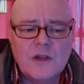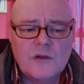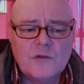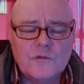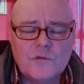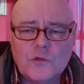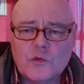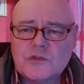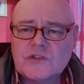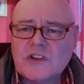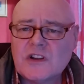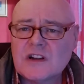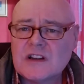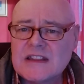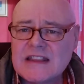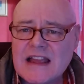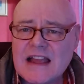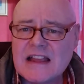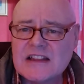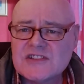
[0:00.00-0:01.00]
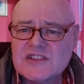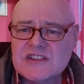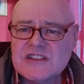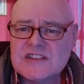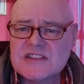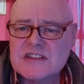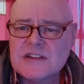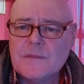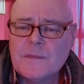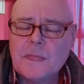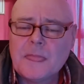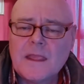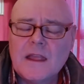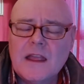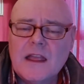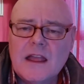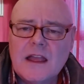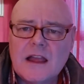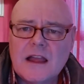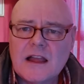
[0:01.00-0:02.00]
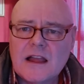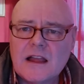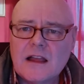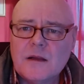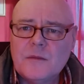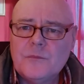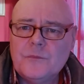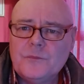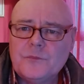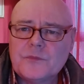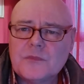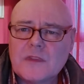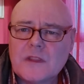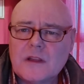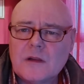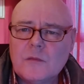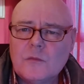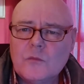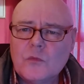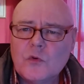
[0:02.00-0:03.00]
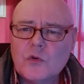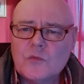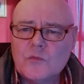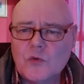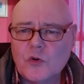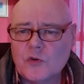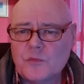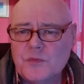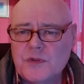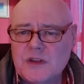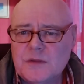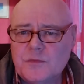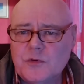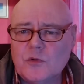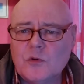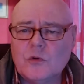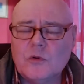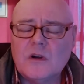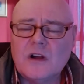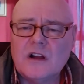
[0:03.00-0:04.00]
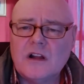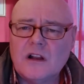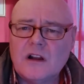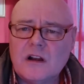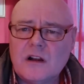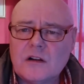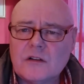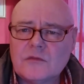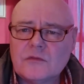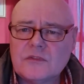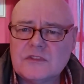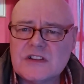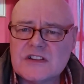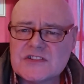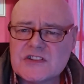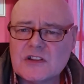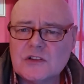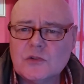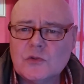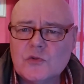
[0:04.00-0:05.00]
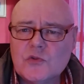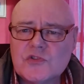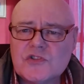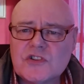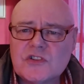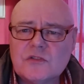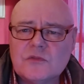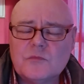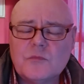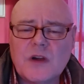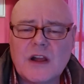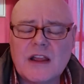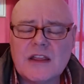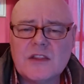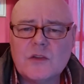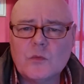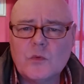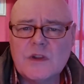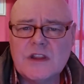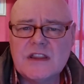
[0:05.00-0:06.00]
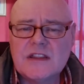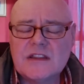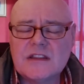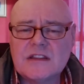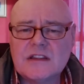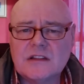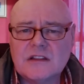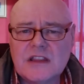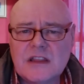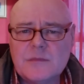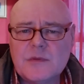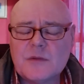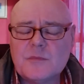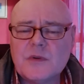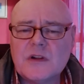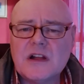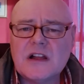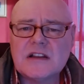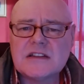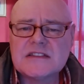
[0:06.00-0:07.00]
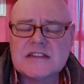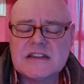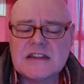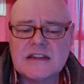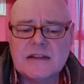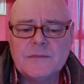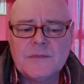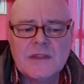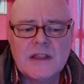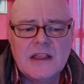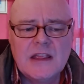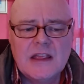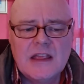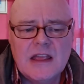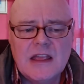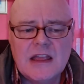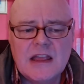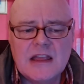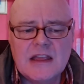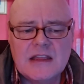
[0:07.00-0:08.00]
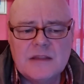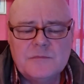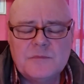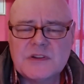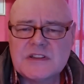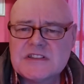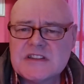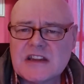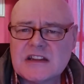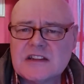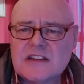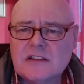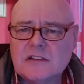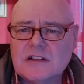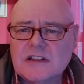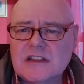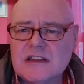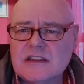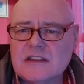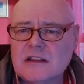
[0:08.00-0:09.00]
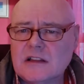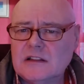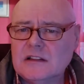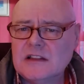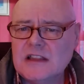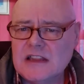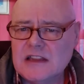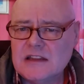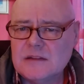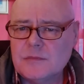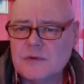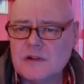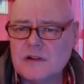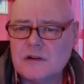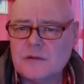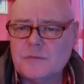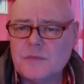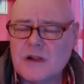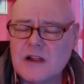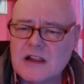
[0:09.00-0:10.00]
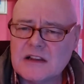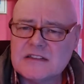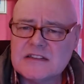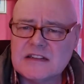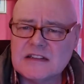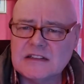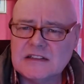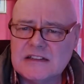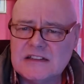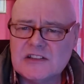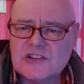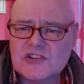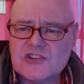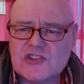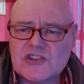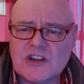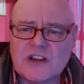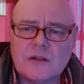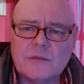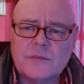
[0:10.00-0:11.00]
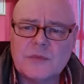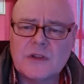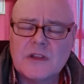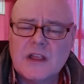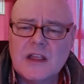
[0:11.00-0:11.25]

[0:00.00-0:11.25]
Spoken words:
voter caches, more and more people are disillusioned by the way that the Labour Party, in particularly the Labour Party leadership,